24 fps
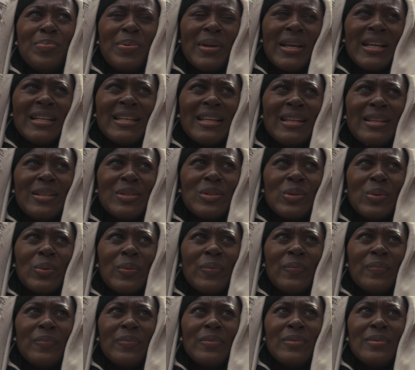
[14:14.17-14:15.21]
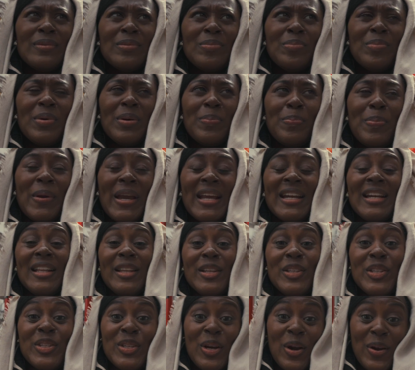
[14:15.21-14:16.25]

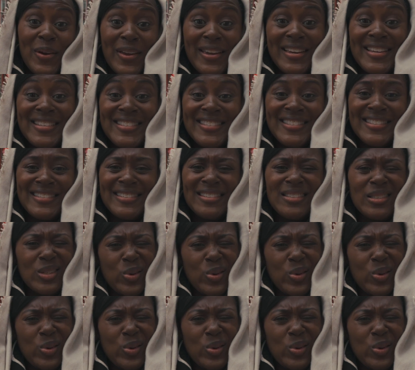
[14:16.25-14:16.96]
Piccadilly Circus